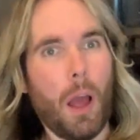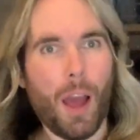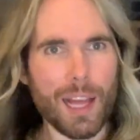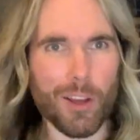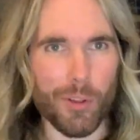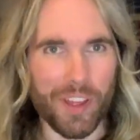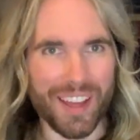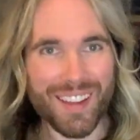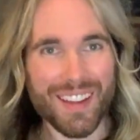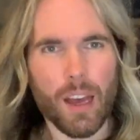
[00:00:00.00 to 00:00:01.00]
Hello there.
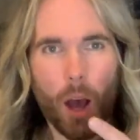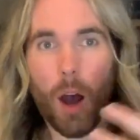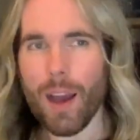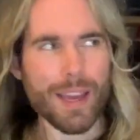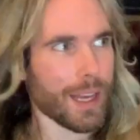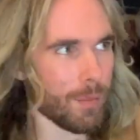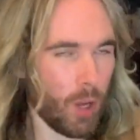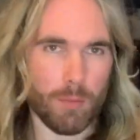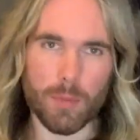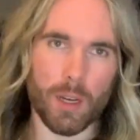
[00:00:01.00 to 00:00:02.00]
I am
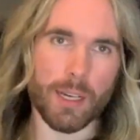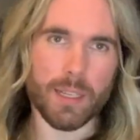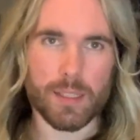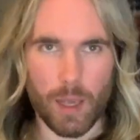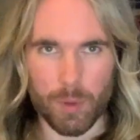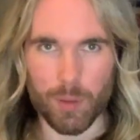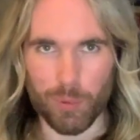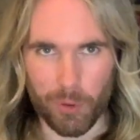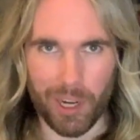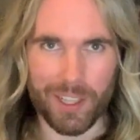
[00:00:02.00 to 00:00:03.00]
on my summer
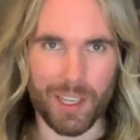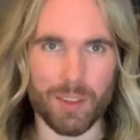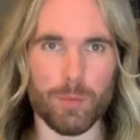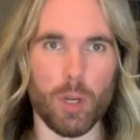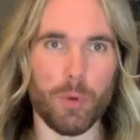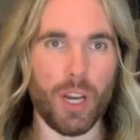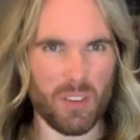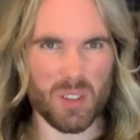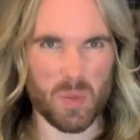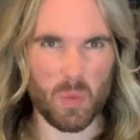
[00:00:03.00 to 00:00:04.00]
break at the moment. I've got
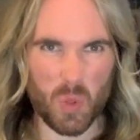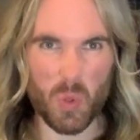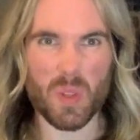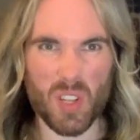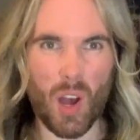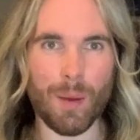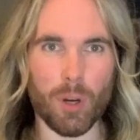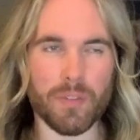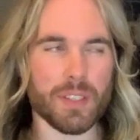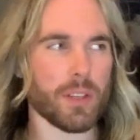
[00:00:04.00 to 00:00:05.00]
some good time
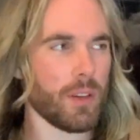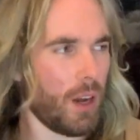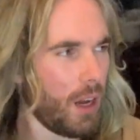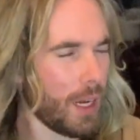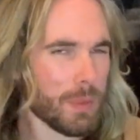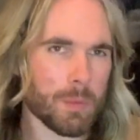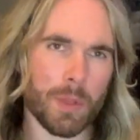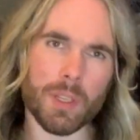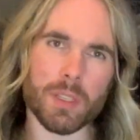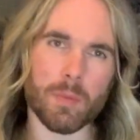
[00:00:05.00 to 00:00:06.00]
off, and so I'm
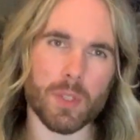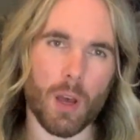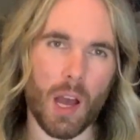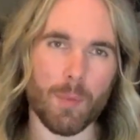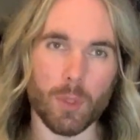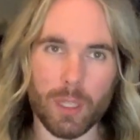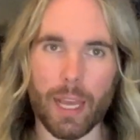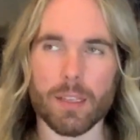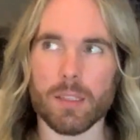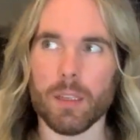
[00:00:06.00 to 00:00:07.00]
spending some time
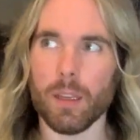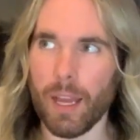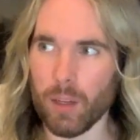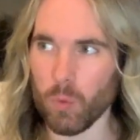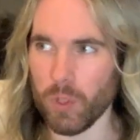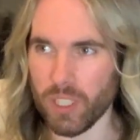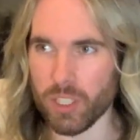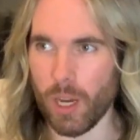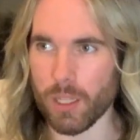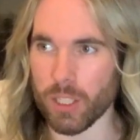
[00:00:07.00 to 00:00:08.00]
relaxing and
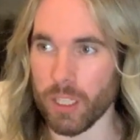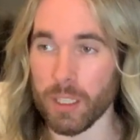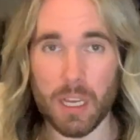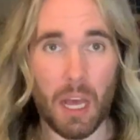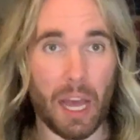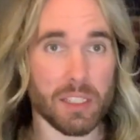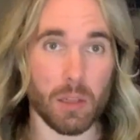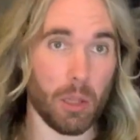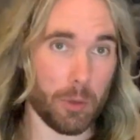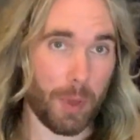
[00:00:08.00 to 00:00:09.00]
recharging. And as a
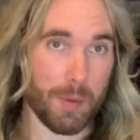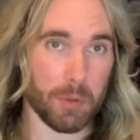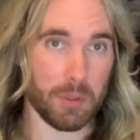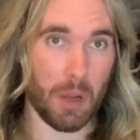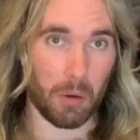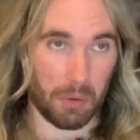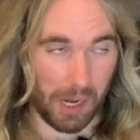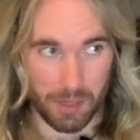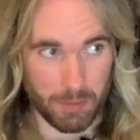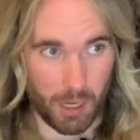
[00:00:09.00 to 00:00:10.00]
lot of people
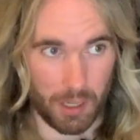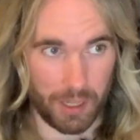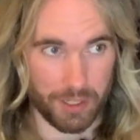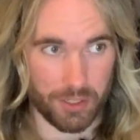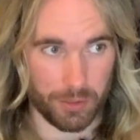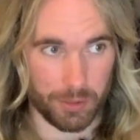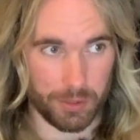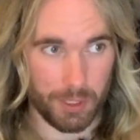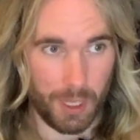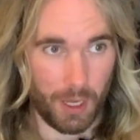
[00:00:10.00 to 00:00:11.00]
around my age do,
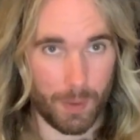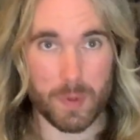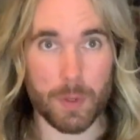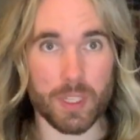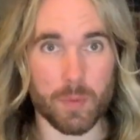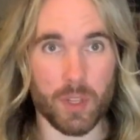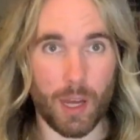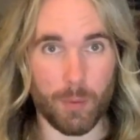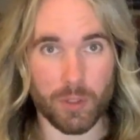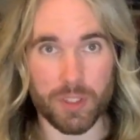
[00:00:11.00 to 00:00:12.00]
I'm spending some time
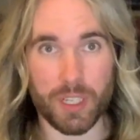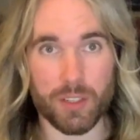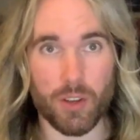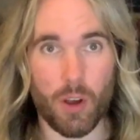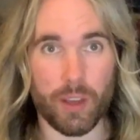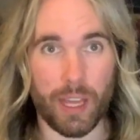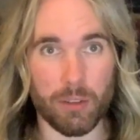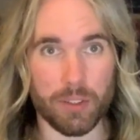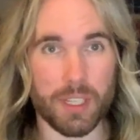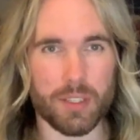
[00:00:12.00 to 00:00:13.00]
on TikTok and on
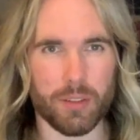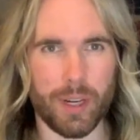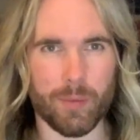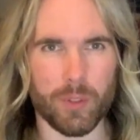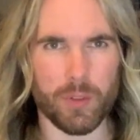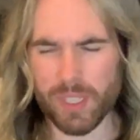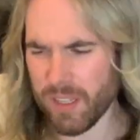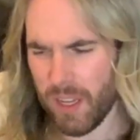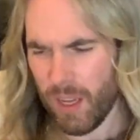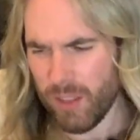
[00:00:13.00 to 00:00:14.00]
Instagram Reels. And
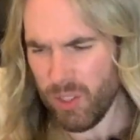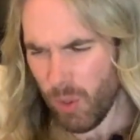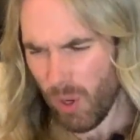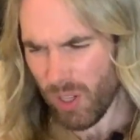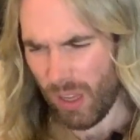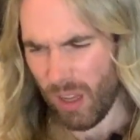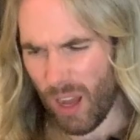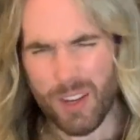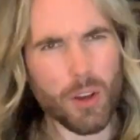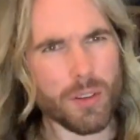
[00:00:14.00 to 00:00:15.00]
you know what? I
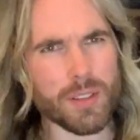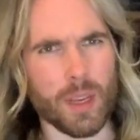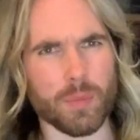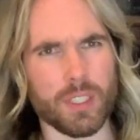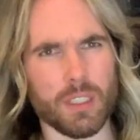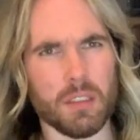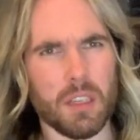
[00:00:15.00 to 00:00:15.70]
noticed something.